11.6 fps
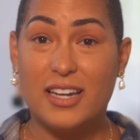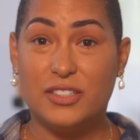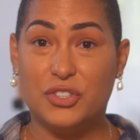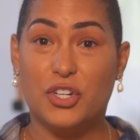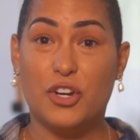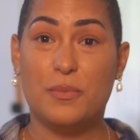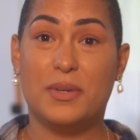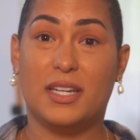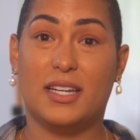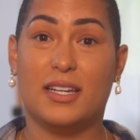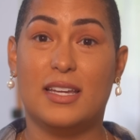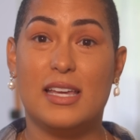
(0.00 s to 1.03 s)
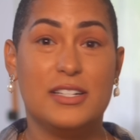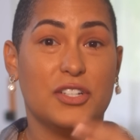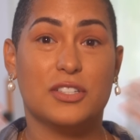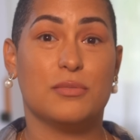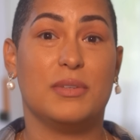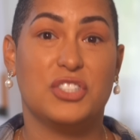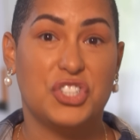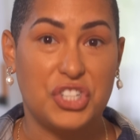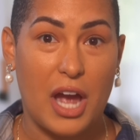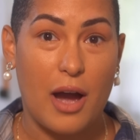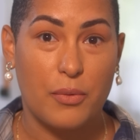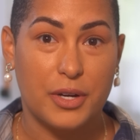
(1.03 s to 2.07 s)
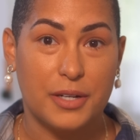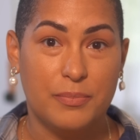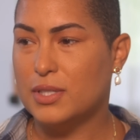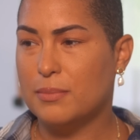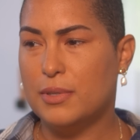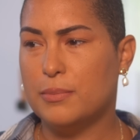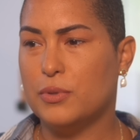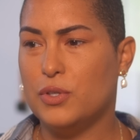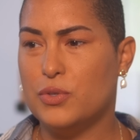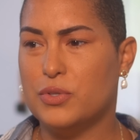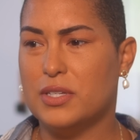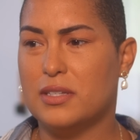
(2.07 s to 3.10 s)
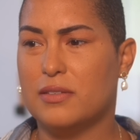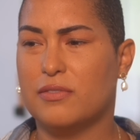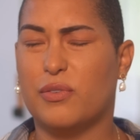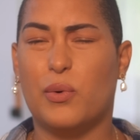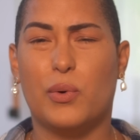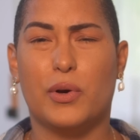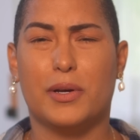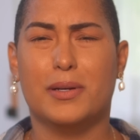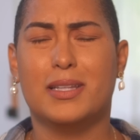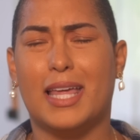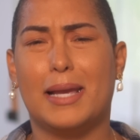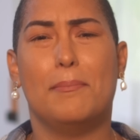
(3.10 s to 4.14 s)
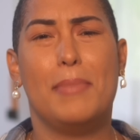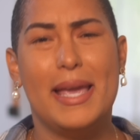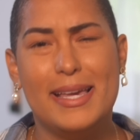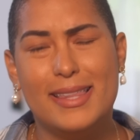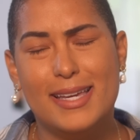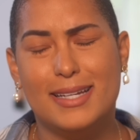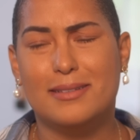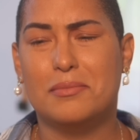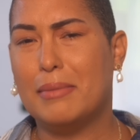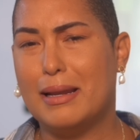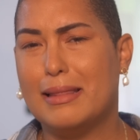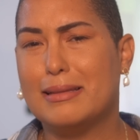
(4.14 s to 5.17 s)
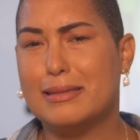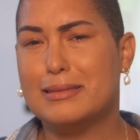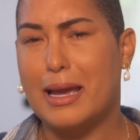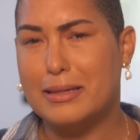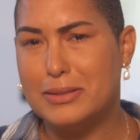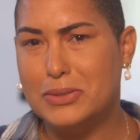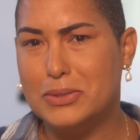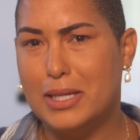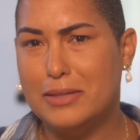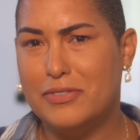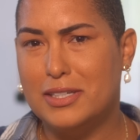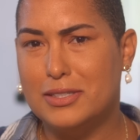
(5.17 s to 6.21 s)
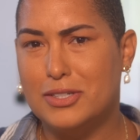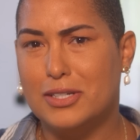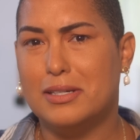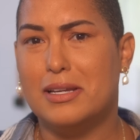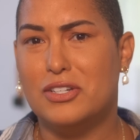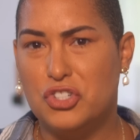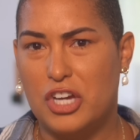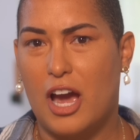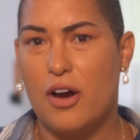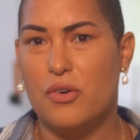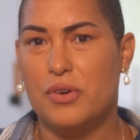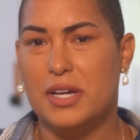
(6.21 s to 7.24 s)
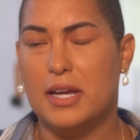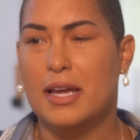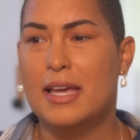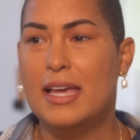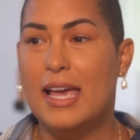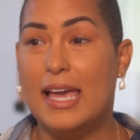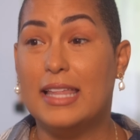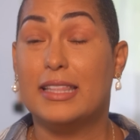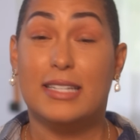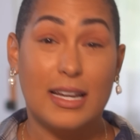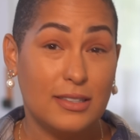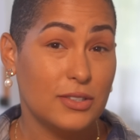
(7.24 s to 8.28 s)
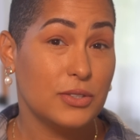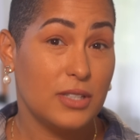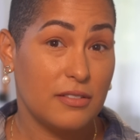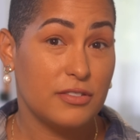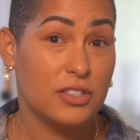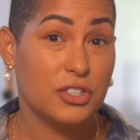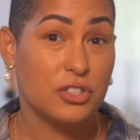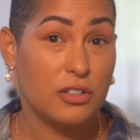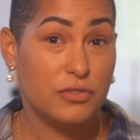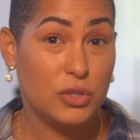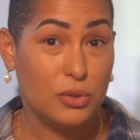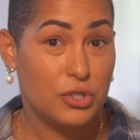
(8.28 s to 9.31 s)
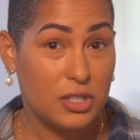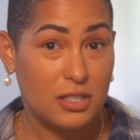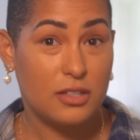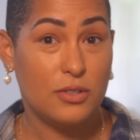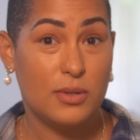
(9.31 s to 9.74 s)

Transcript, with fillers: And in Germany, it just means shower. Some people use it for like bathing, but I think the technical definition is showering. And the technical definition of douching in the